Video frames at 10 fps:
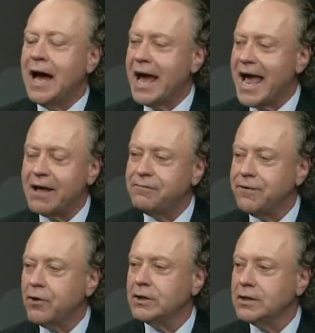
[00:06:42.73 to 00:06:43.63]
I had
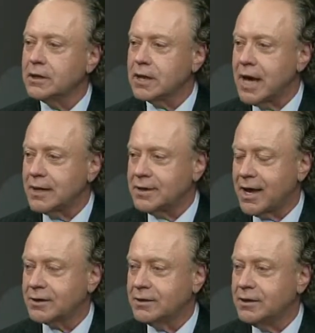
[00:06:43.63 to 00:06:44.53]
very little
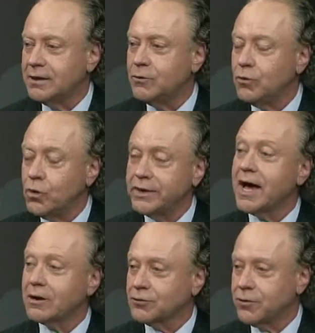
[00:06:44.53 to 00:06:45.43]
contact with
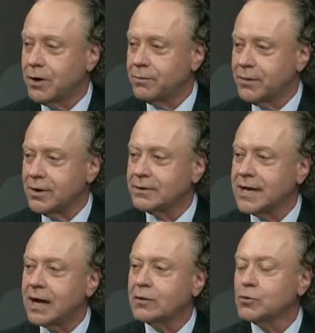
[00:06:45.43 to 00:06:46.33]
Donald Trump.
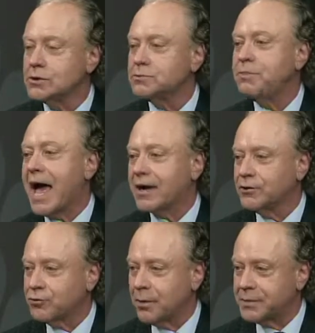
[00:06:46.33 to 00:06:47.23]
Donald was back
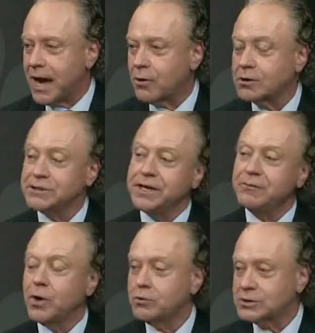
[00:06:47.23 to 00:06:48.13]
in Trump Tower.
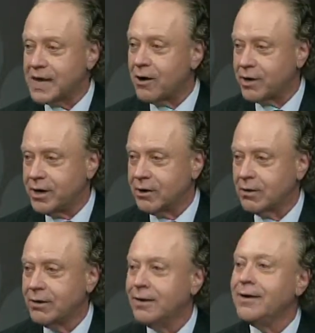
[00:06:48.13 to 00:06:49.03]
Steve Wynn was out
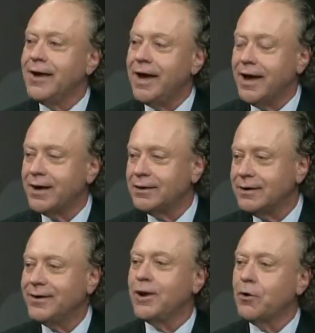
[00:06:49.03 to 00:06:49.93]
here.
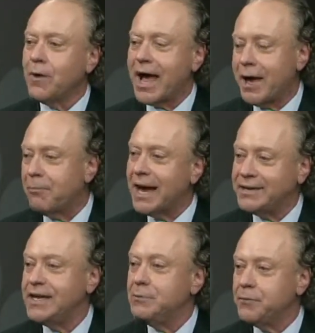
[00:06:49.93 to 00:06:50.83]
And, you know, I have my
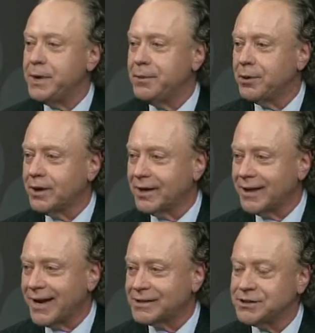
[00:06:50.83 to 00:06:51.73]
team of people in
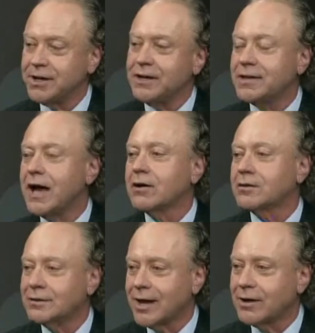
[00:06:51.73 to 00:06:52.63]
Atlantic City.
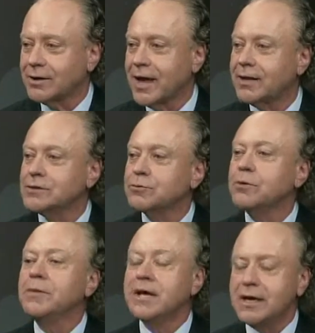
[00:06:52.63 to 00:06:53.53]
Donald had his
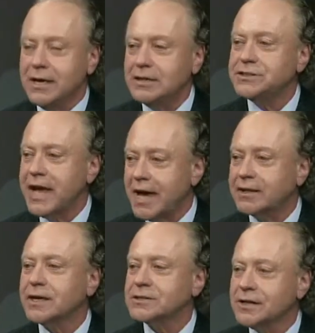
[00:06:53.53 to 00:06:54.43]
group. His
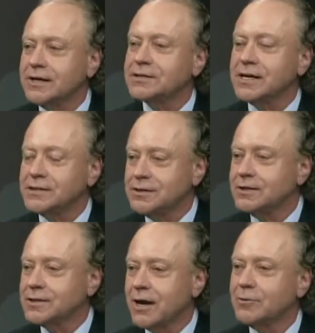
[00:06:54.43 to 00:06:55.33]
tactics,
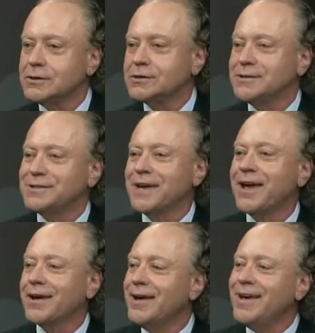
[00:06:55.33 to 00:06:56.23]
as I was
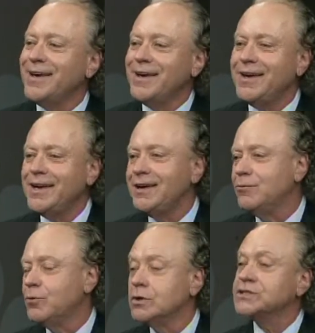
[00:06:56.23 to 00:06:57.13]
saying,
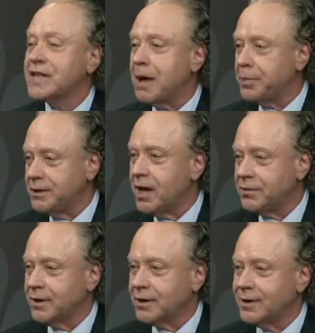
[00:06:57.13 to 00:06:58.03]
he will stop at
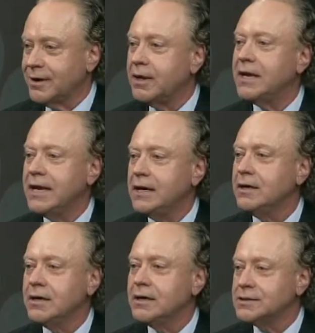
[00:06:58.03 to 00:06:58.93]
nothing.
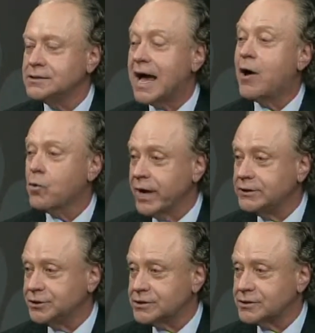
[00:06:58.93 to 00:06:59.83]
He is
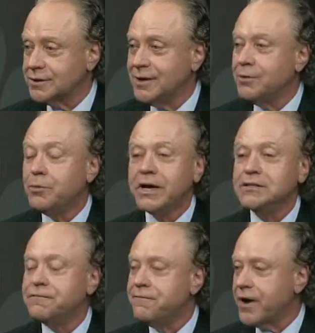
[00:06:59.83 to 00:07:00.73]
outrageous, but
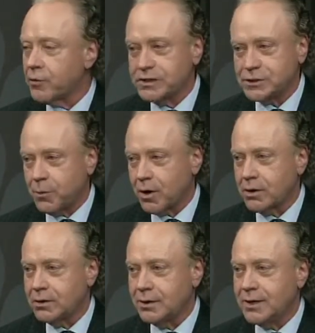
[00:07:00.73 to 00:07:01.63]
he's very smart.